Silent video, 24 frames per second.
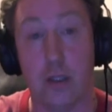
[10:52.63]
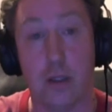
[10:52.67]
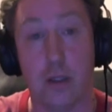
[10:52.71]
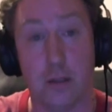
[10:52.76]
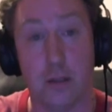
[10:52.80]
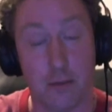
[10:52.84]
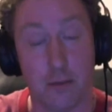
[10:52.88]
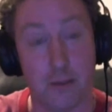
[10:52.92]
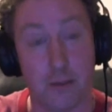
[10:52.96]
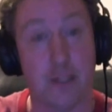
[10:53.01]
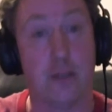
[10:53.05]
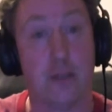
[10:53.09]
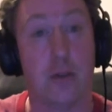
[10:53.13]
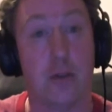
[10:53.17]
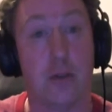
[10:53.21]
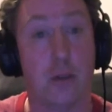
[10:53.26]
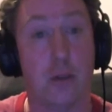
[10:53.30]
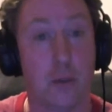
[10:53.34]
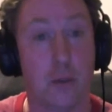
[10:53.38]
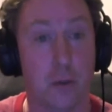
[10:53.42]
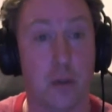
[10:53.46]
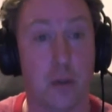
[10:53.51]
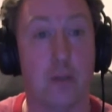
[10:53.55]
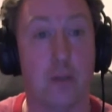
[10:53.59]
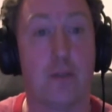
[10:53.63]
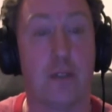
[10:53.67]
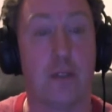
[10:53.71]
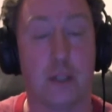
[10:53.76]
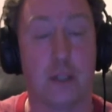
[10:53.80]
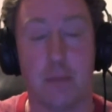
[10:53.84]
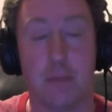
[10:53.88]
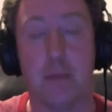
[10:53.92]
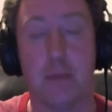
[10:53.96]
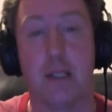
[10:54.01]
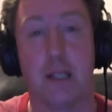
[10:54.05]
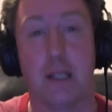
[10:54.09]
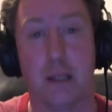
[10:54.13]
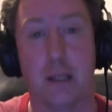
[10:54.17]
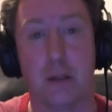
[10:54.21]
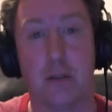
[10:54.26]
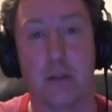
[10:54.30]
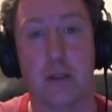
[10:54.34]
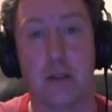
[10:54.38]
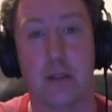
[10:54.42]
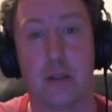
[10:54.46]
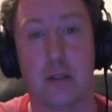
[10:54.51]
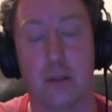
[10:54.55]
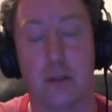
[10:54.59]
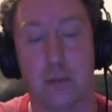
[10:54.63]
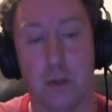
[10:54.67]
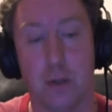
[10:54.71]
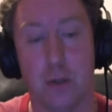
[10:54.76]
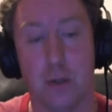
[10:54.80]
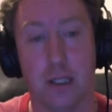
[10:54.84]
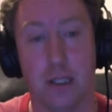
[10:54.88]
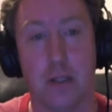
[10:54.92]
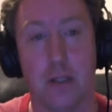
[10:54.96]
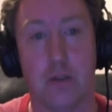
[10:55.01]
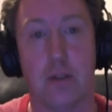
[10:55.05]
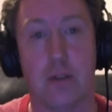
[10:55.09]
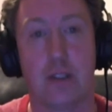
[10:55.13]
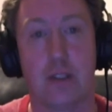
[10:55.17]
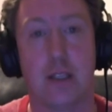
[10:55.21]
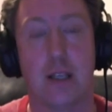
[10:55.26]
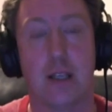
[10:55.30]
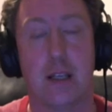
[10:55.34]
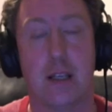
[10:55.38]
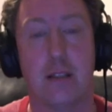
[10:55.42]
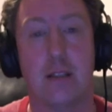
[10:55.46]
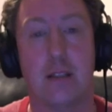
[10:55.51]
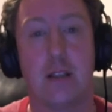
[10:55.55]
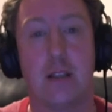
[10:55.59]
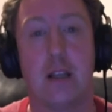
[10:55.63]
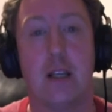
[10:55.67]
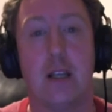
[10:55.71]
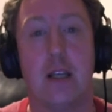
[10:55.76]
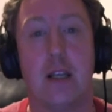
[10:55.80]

a video quote for somebody else who I'm going to use in this.